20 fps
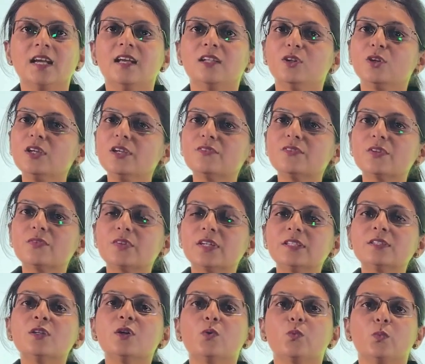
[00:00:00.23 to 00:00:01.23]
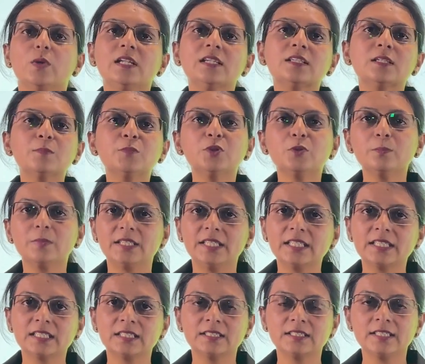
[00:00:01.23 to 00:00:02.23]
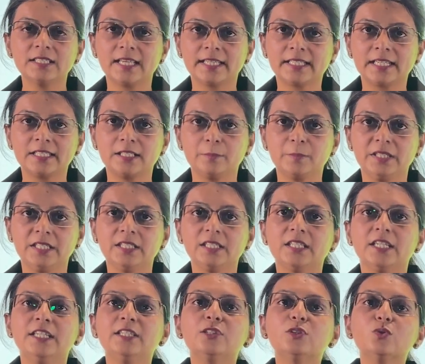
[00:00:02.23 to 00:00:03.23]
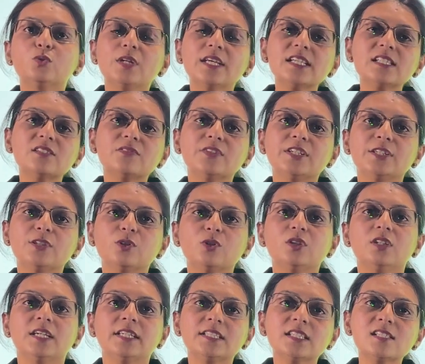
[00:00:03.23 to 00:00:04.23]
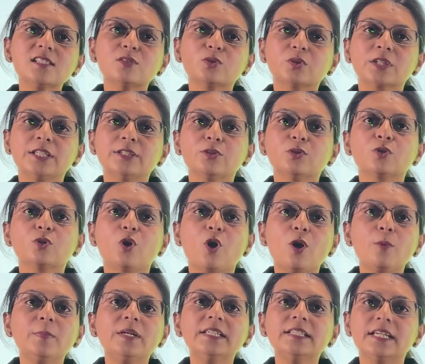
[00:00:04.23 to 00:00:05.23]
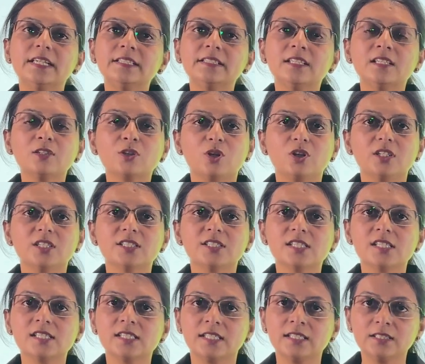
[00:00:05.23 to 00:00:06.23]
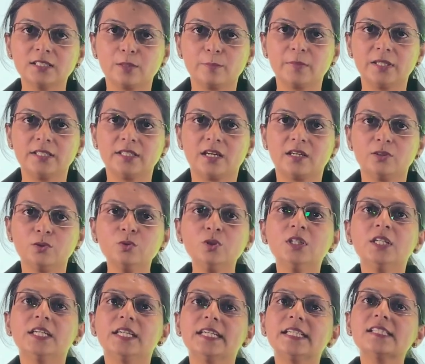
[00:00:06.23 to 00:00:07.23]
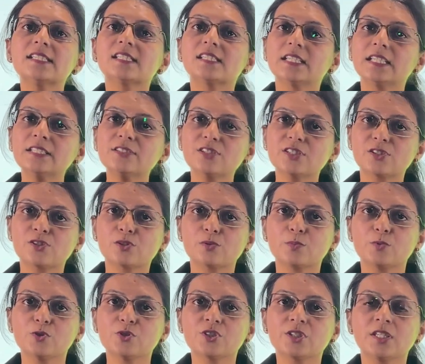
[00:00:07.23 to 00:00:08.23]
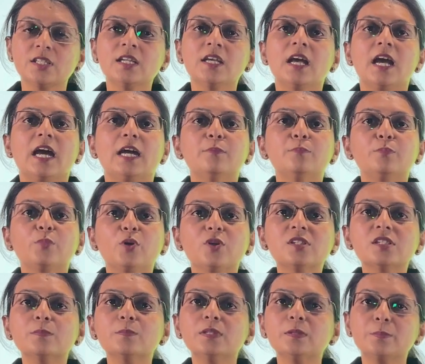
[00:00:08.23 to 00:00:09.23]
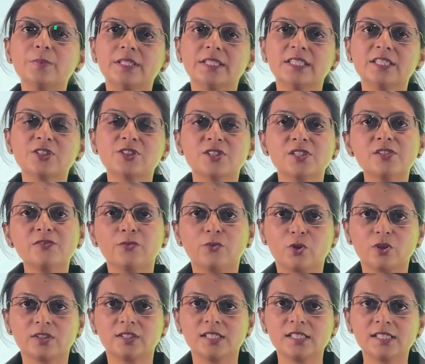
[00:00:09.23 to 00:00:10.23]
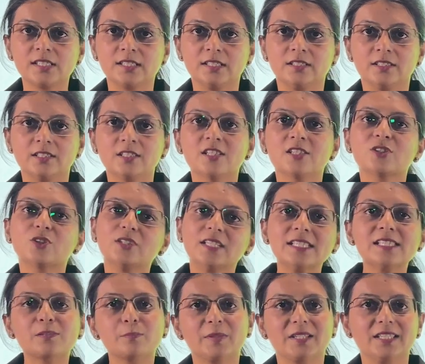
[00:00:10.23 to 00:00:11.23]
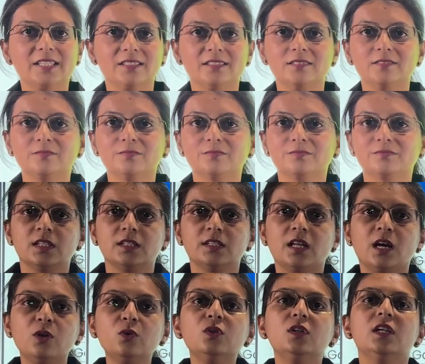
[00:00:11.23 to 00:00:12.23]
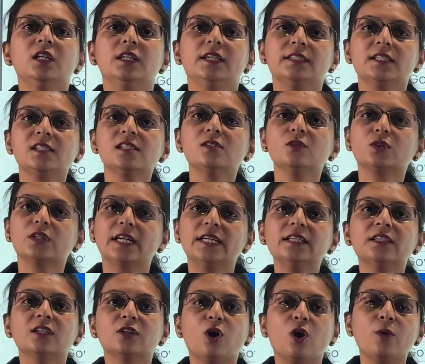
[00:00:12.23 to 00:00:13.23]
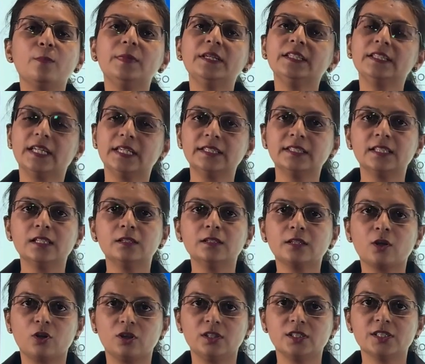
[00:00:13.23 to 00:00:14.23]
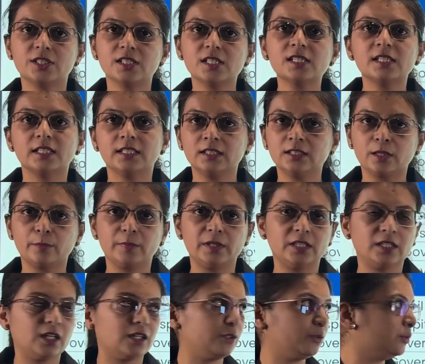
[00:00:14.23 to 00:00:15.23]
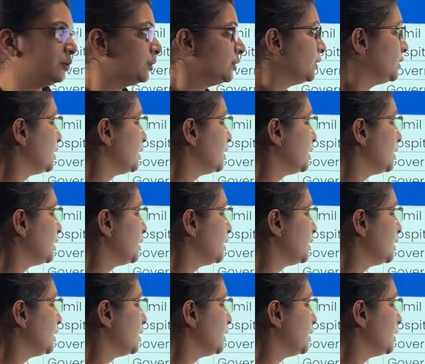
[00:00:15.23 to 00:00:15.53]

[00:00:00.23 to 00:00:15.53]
Hello everyone, welcome to Manikandan Academy. In today's video, let us look into government dental colleges in Tamil Nadu, its seat distribution and possible predictions for this year. So let's begin. Now, let us look at government dental colleges in Tamil Nadu.